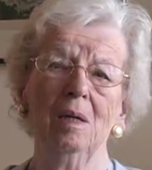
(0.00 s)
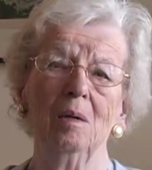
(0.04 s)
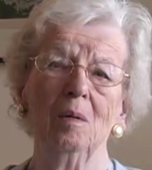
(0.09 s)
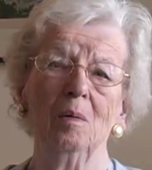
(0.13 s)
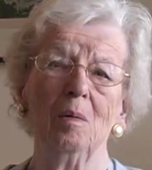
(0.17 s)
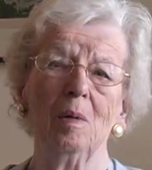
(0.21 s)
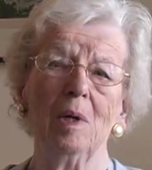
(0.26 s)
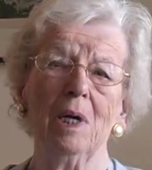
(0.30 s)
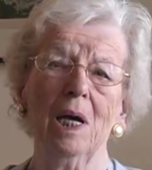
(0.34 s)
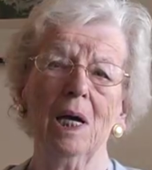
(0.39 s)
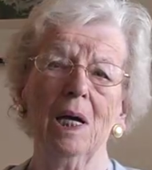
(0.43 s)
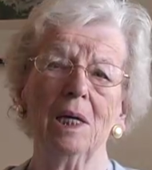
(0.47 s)

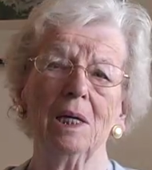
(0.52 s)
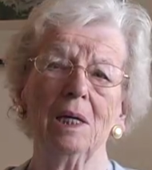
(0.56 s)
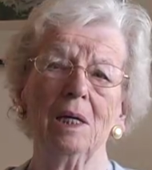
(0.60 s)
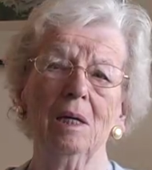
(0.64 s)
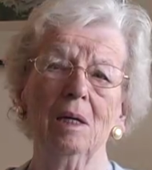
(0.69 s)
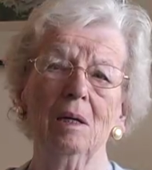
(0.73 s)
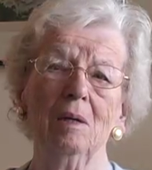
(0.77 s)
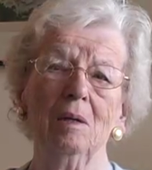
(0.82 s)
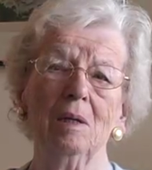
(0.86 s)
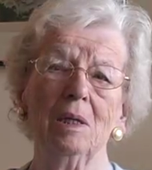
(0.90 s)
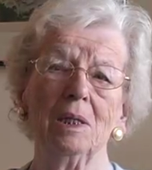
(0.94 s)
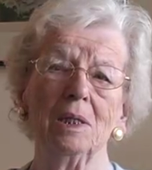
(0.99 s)
We had
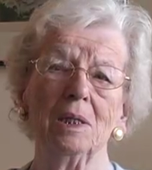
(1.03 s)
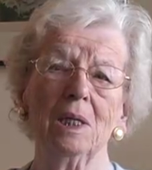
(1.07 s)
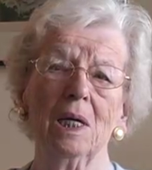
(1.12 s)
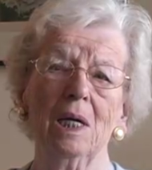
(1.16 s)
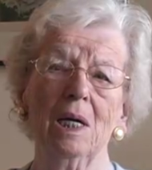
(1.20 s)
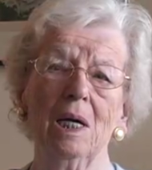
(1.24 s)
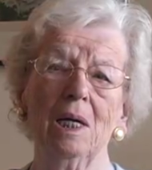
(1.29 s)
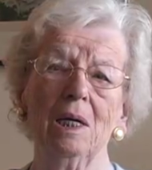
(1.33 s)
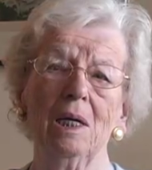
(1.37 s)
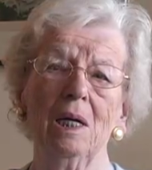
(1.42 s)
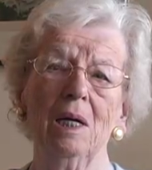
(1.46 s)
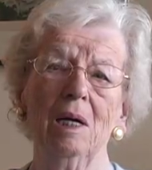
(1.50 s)

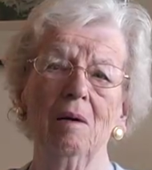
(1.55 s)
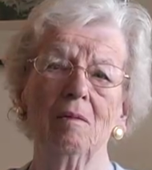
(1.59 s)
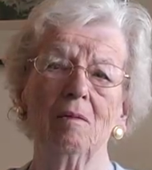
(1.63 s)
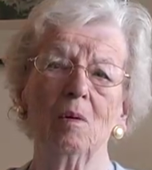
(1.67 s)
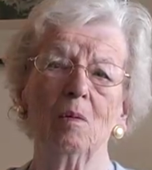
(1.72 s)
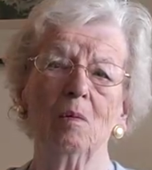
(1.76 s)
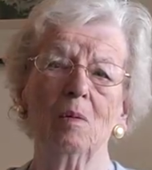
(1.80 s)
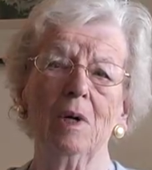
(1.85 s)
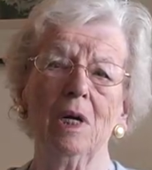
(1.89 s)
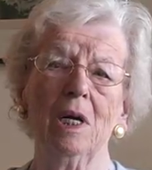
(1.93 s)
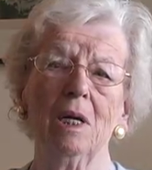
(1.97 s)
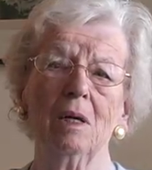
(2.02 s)
decided to have a
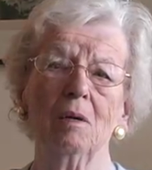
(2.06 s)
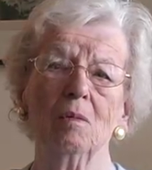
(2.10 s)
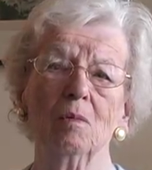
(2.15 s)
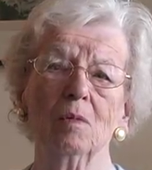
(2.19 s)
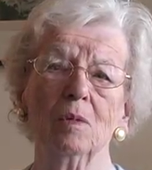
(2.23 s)
wedding